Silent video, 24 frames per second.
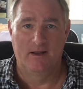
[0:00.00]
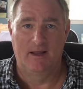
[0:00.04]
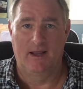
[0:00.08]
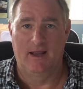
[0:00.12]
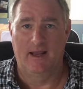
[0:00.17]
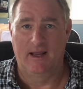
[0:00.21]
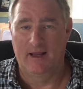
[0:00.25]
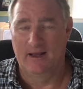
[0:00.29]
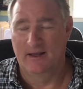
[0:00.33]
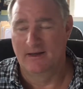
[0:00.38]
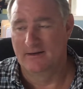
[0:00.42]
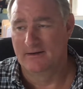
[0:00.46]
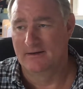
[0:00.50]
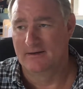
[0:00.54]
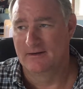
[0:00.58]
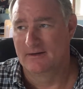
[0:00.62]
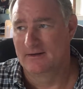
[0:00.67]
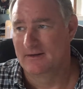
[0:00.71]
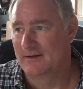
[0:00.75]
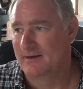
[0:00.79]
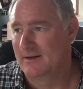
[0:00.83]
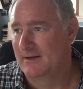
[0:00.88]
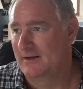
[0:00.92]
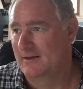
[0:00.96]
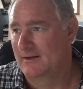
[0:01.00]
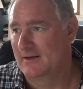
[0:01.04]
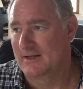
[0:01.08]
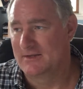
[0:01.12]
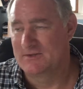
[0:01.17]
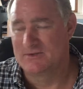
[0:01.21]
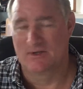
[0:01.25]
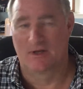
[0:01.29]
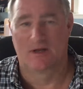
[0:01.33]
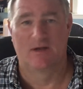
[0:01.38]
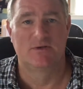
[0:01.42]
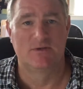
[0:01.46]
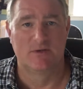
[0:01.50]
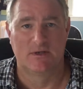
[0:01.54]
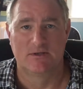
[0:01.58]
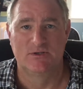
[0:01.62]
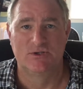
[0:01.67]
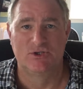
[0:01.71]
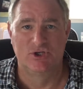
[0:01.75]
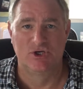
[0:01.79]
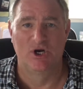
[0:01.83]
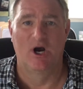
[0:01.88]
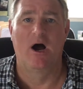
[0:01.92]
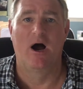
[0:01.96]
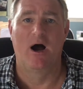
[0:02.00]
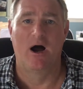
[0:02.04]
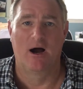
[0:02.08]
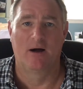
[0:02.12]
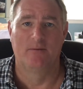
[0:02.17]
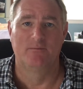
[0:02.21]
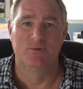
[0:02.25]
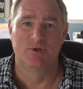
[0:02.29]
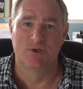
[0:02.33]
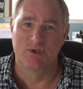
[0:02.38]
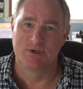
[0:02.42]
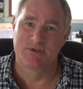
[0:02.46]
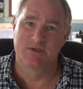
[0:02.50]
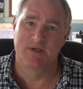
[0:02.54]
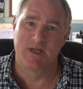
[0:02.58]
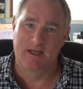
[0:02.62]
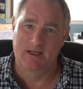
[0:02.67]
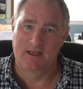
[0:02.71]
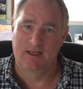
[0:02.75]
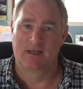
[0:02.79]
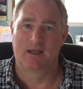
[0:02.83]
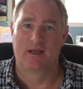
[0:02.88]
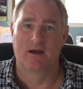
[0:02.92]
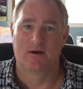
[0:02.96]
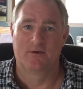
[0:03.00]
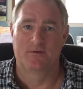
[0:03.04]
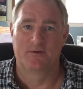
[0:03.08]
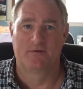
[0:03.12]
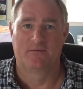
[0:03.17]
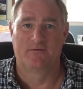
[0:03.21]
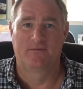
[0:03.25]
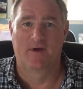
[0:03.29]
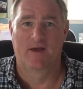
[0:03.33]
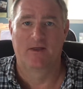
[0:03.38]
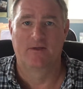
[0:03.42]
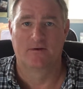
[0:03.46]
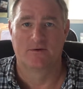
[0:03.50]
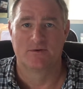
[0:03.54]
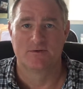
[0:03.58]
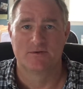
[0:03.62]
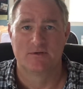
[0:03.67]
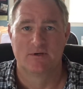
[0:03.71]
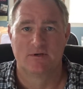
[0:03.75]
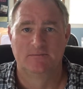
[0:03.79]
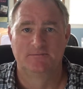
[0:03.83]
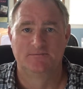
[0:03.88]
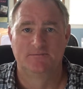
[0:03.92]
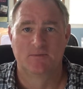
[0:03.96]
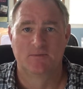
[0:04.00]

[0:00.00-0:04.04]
and it's a job just taking care of the feathers.